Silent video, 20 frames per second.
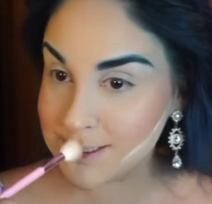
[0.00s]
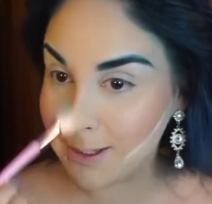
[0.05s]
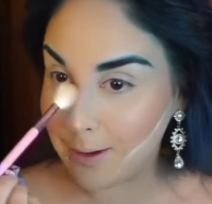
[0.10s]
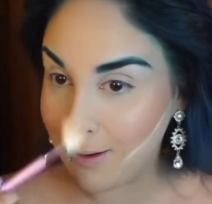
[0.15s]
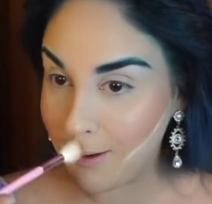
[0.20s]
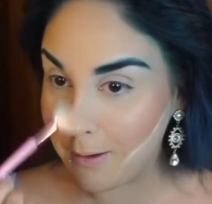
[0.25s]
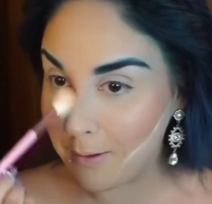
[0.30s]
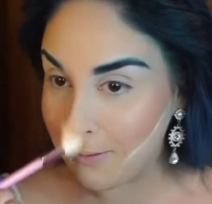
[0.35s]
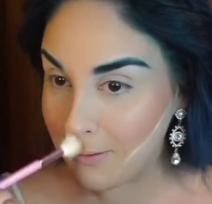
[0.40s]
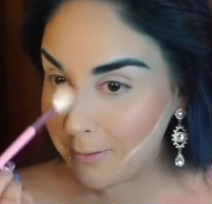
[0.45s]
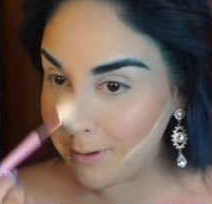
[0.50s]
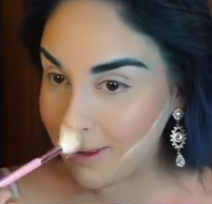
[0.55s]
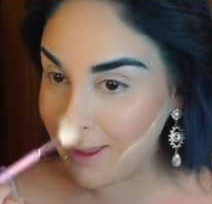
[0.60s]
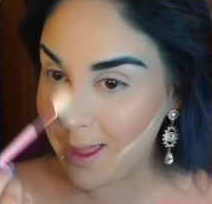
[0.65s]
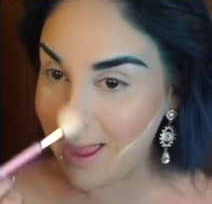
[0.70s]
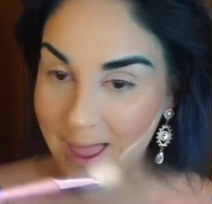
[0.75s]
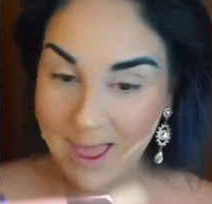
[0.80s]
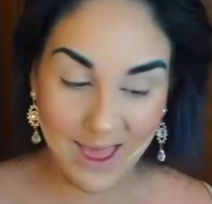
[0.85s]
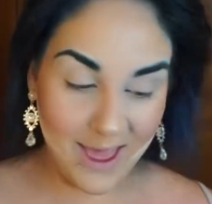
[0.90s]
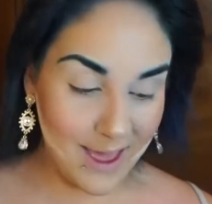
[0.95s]

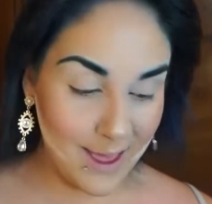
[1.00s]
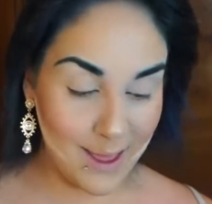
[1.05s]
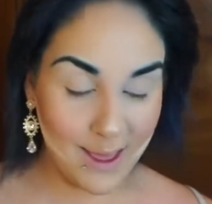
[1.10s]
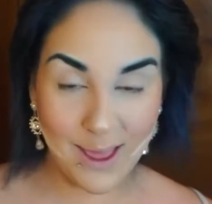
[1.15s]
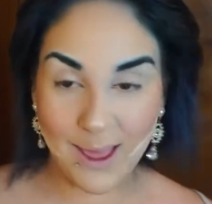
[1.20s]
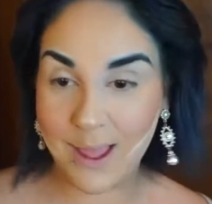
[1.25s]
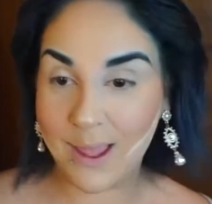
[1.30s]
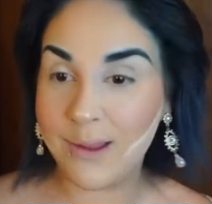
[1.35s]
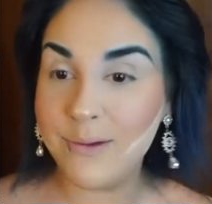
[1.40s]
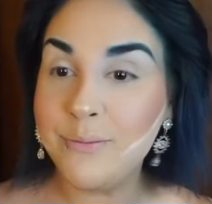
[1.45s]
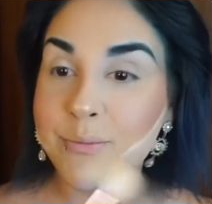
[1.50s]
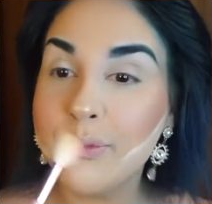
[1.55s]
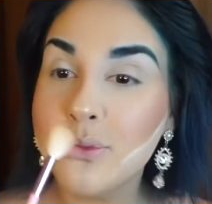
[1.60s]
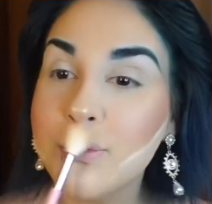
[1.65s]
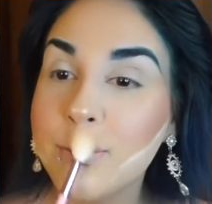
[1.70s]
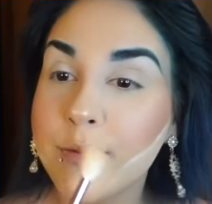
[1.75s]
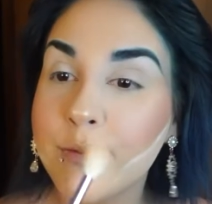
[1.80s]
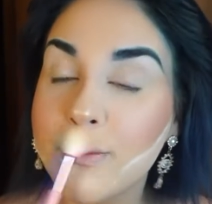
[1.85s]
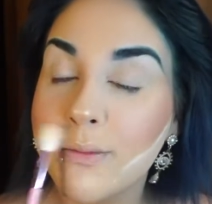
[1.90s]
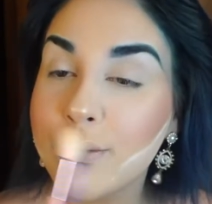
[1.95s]
okay.
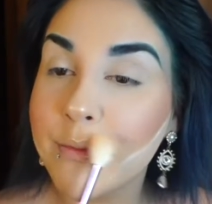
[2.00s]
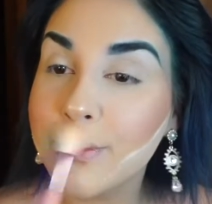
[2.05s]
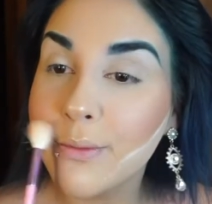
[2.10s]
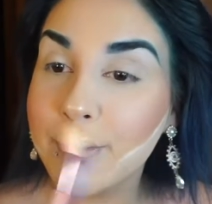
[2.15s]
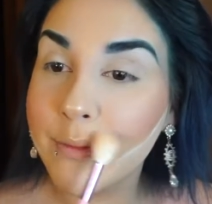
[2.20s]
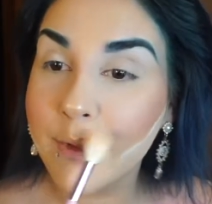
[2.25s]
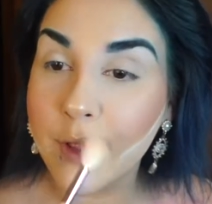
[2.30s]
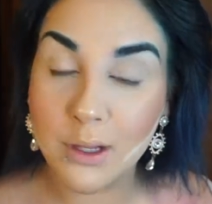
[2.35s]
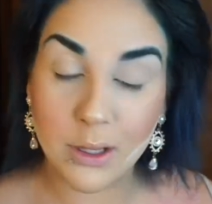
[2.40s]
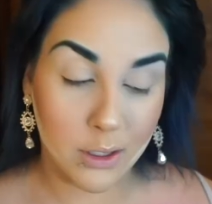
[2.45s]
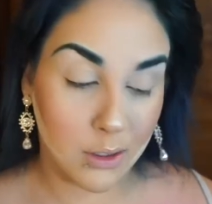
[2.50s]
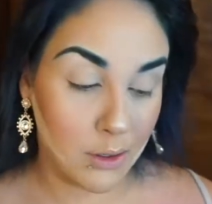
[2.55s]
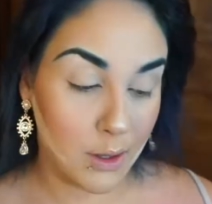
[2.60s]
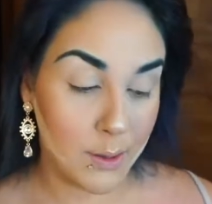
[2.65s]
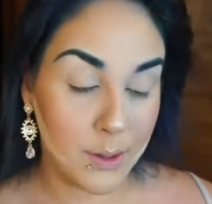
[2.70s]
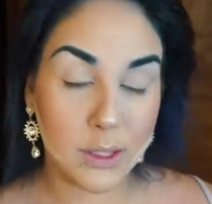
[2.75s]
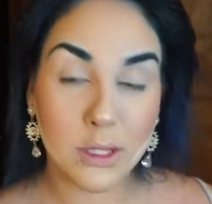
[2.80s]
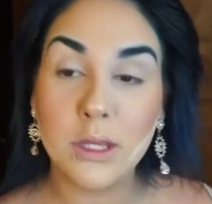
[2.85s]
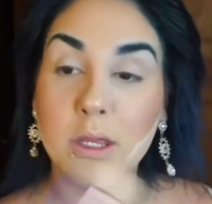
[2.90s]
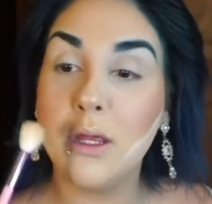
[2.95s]
Little
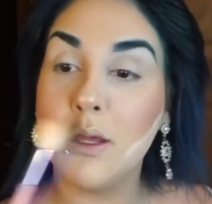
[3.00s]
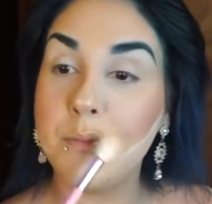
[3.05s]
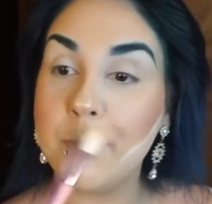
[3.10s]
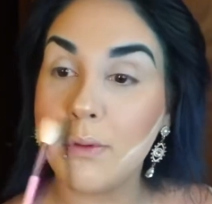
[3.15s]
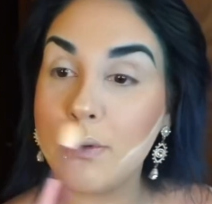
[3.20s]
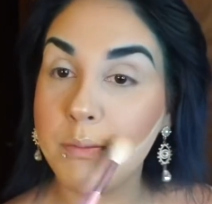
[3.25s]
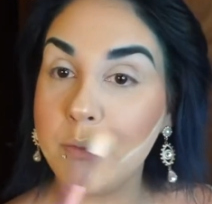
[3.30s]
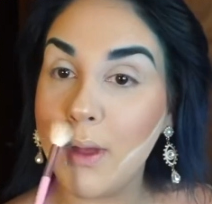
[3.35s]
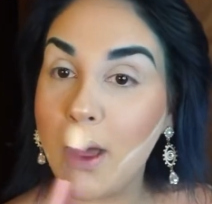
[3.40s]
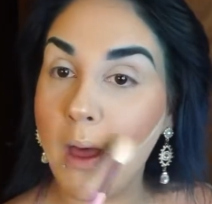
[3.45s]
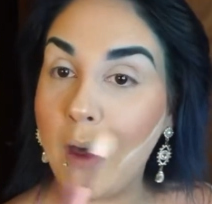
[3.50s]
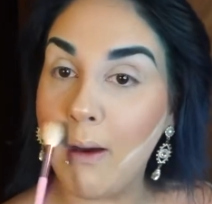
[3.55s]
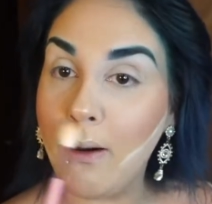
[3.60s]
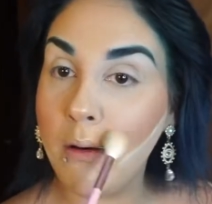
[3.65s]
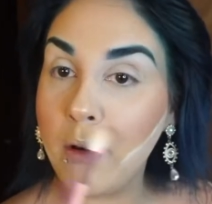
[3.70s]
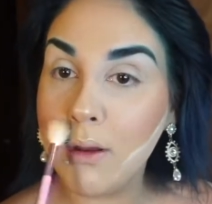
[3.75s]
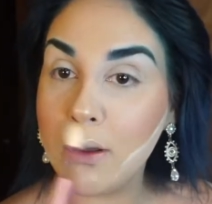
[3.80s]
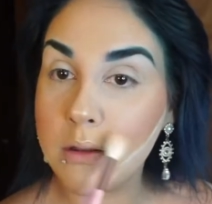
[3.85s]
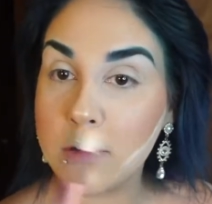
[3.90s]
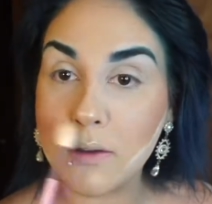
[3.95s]
on the Cupid's
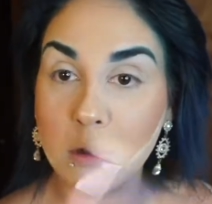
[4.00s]
bow.